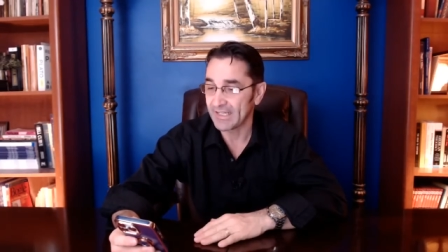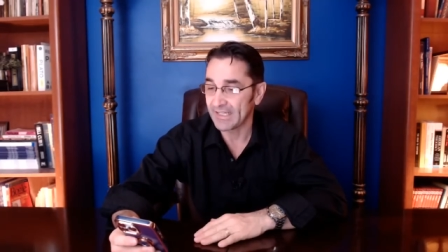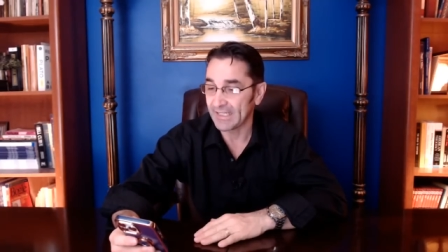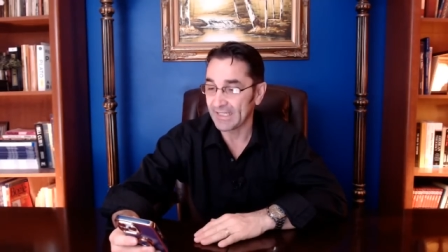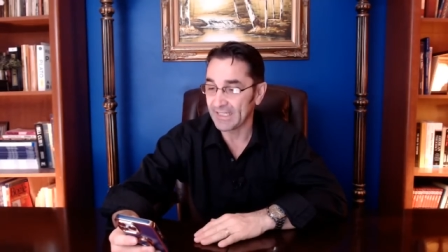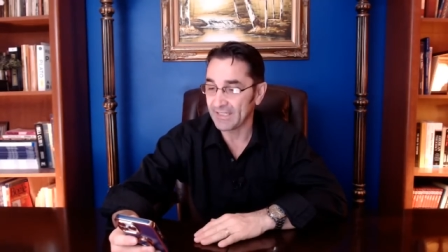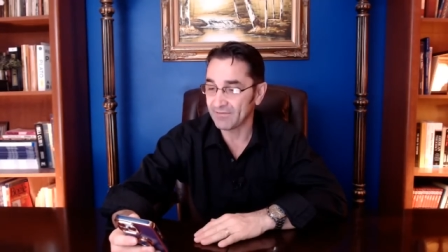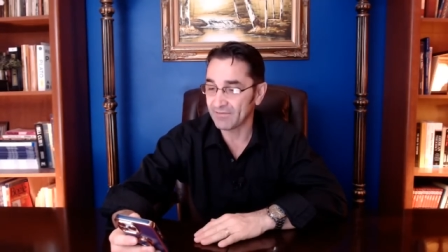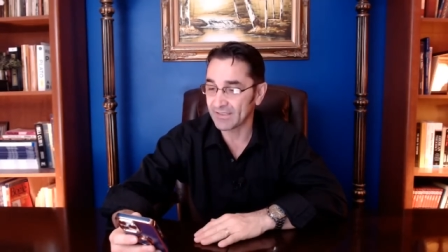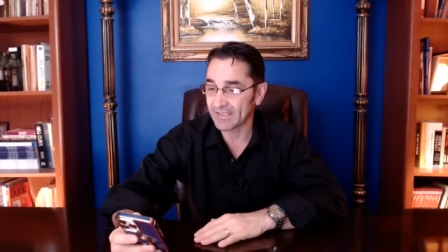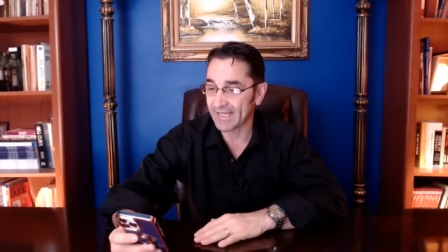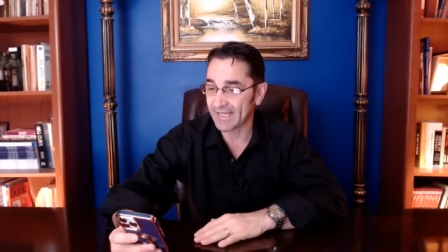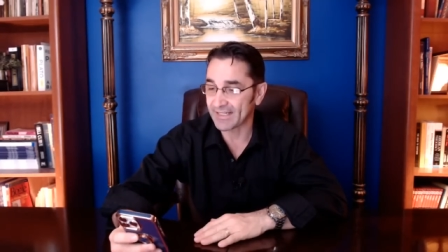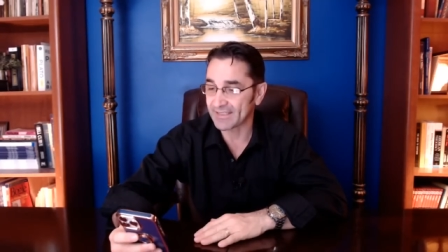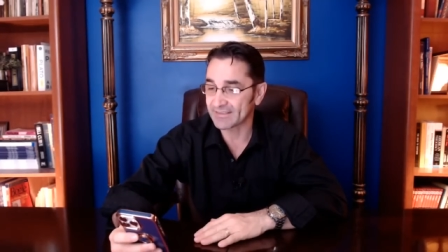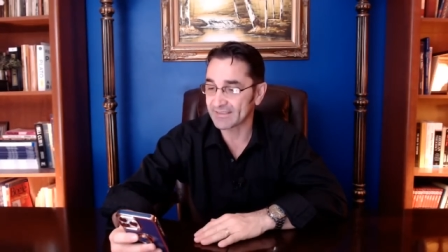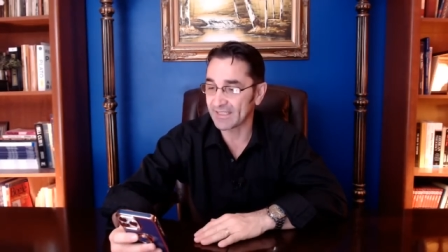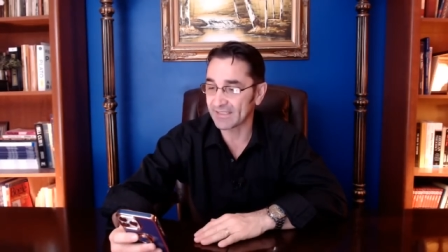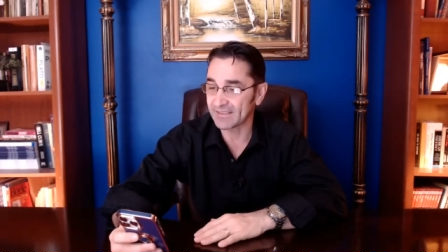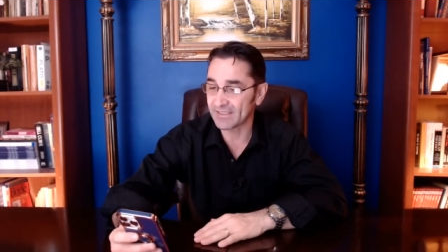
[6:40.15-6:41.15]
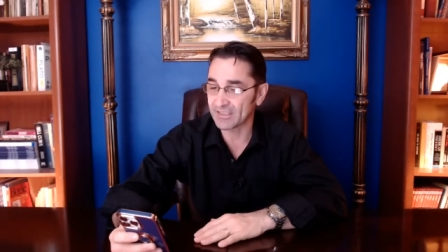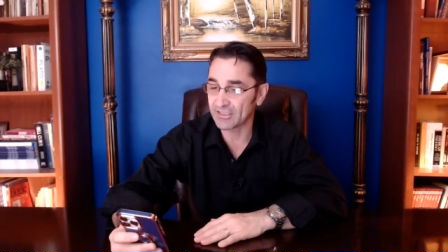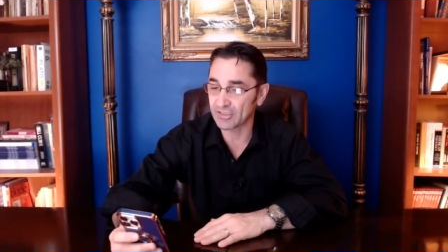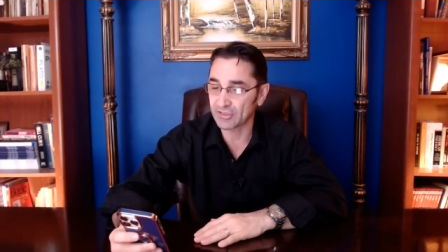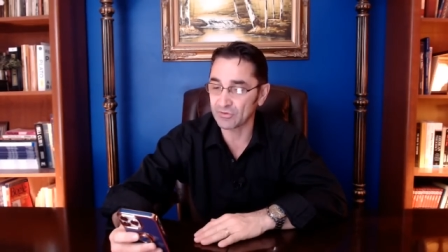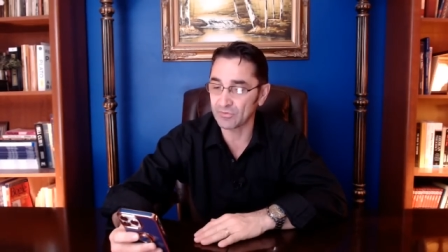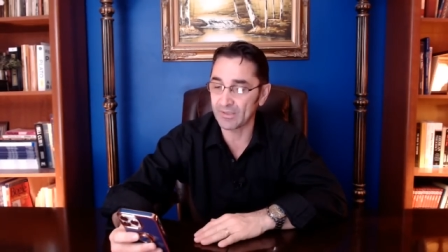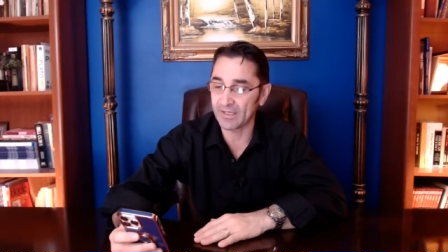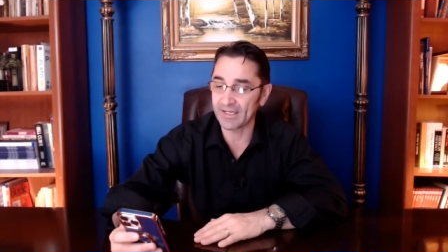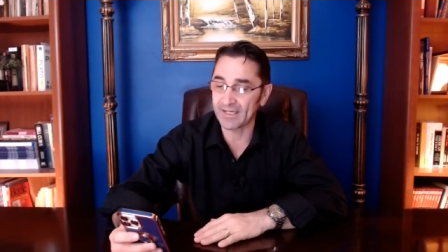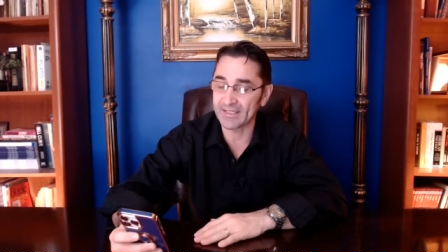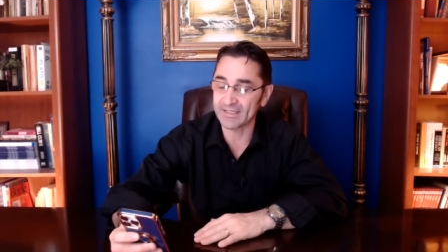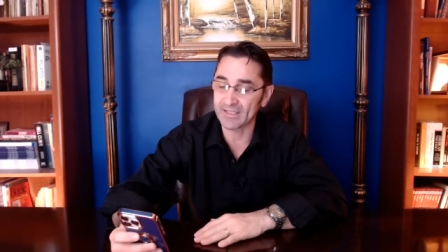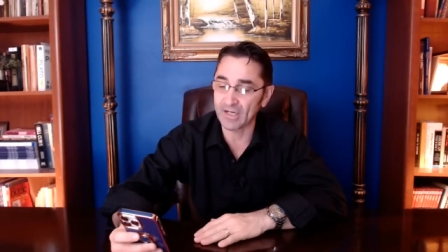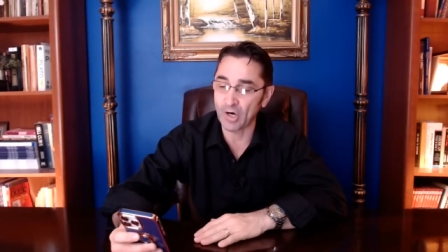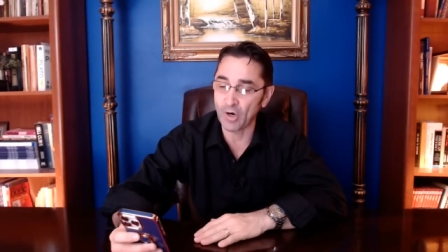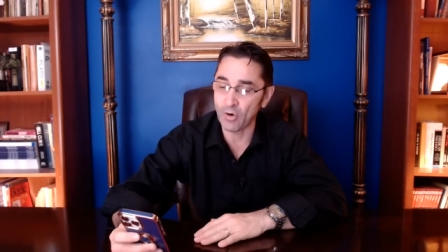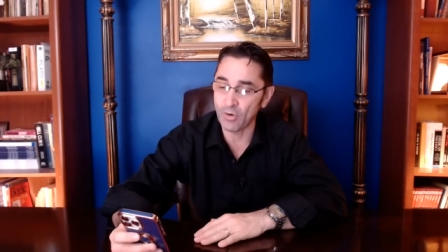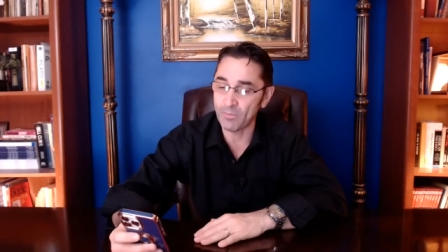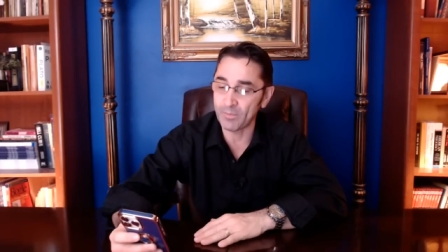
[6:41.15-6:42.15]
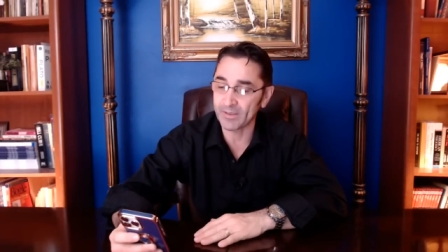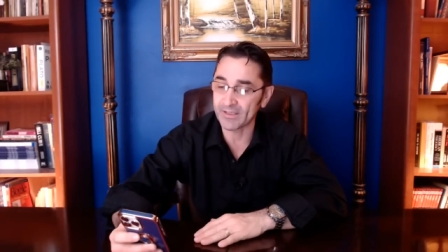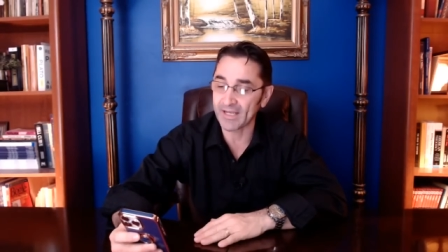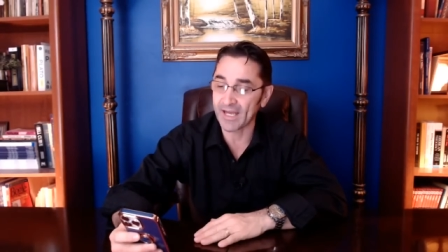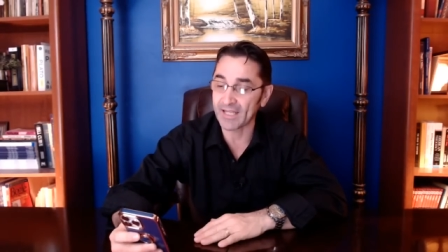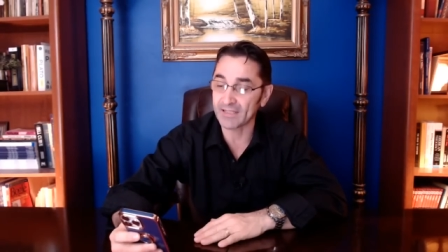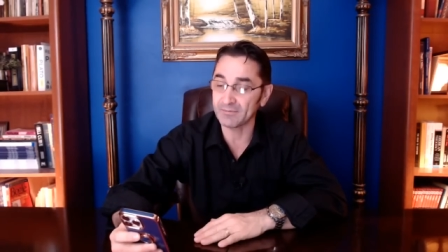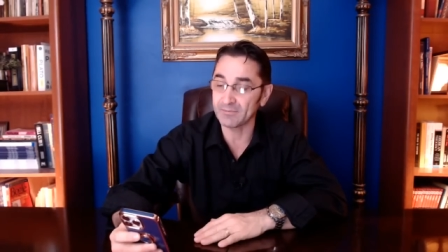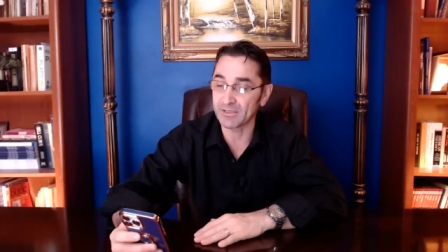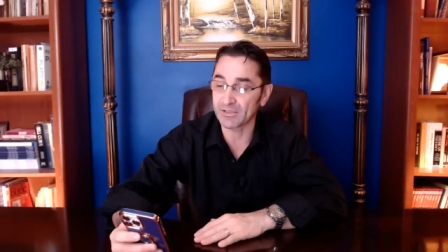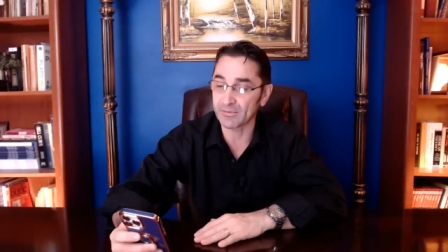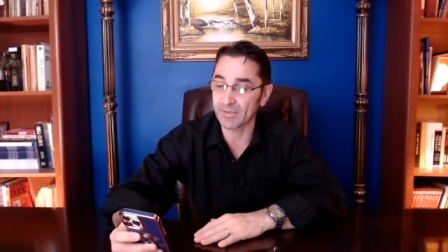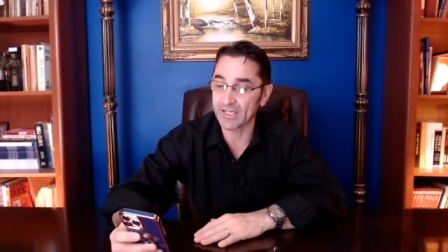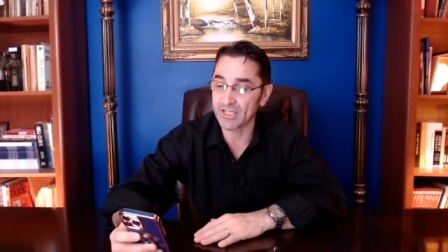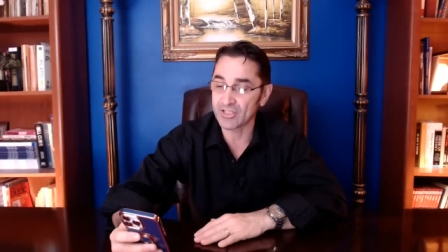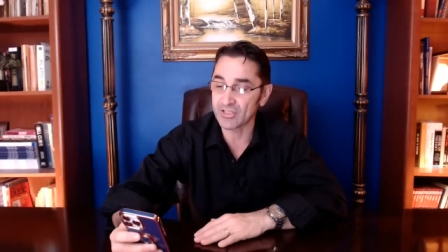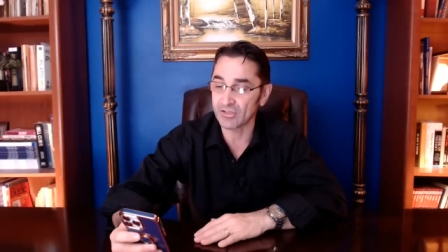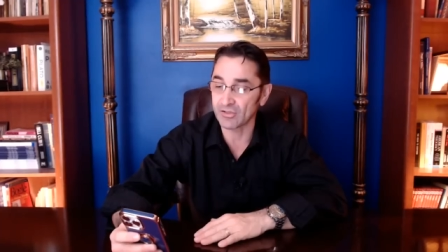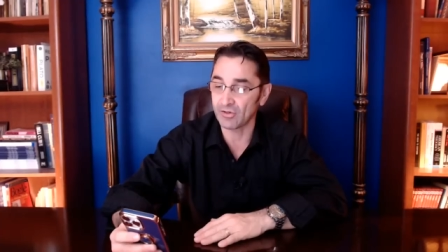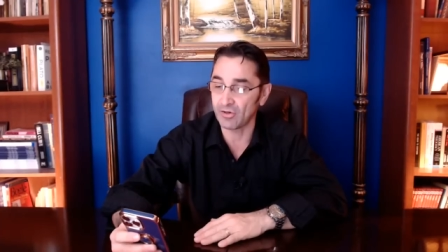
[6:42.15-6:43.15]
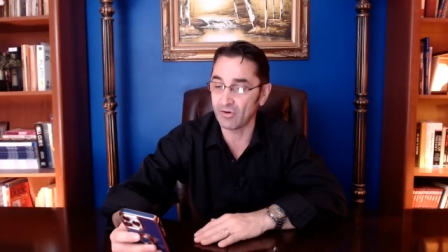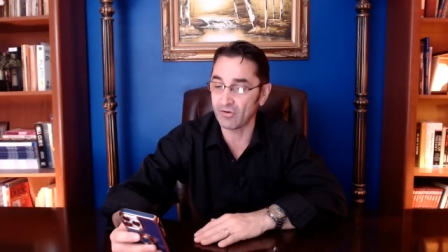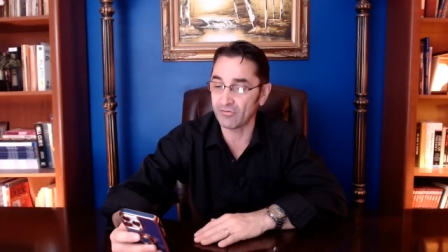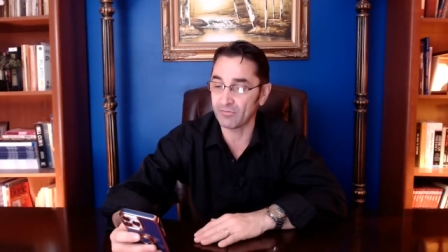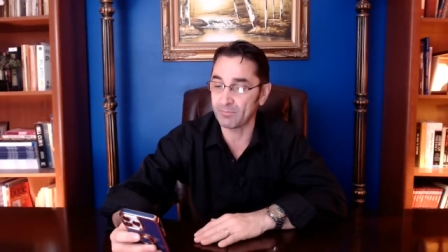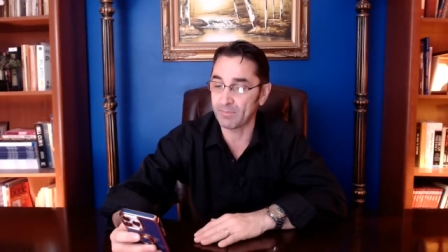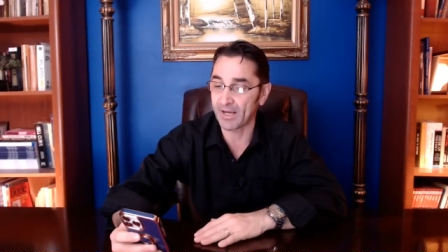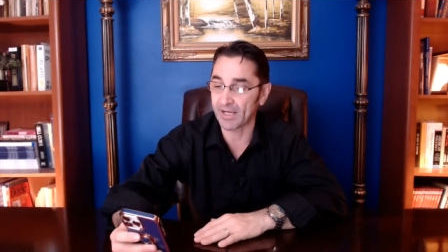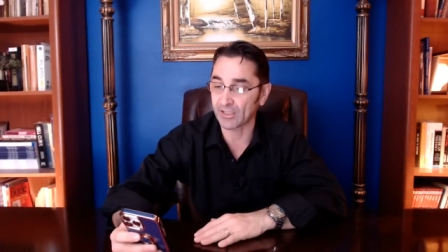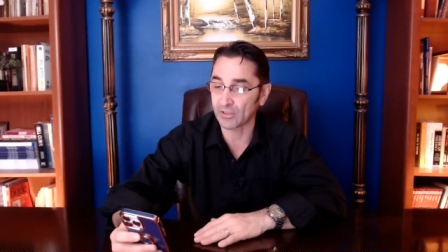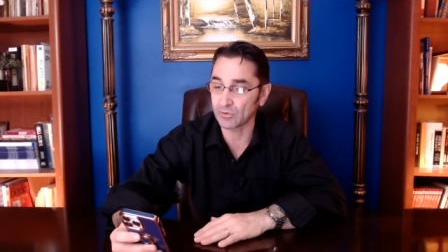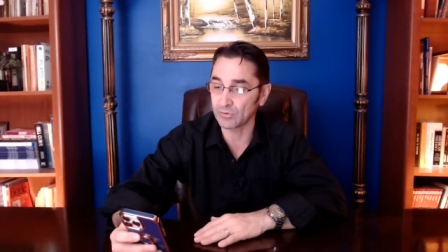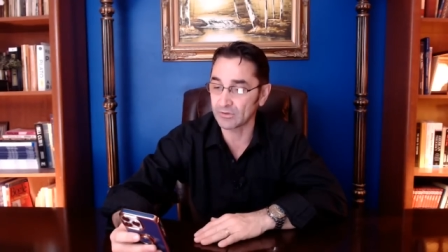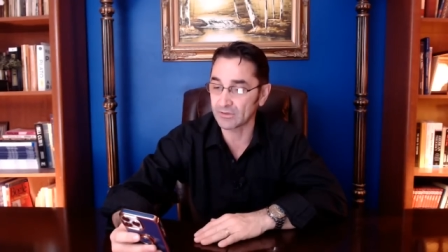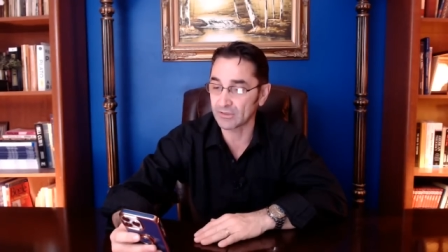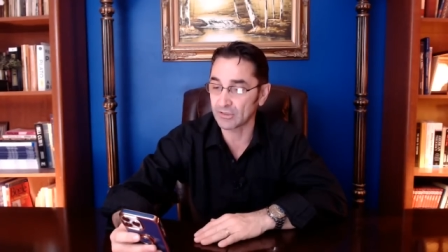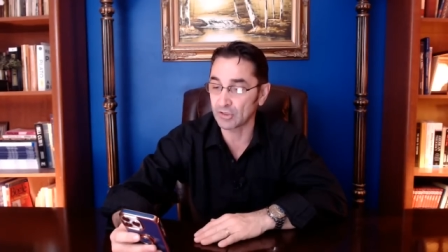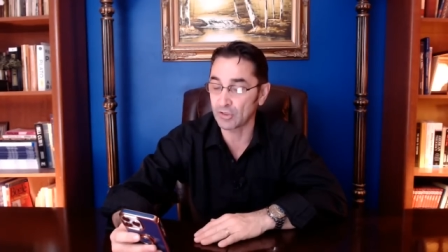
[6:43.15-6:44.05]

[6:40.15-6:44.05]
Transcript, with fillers: even extended to an open admiration of Baruch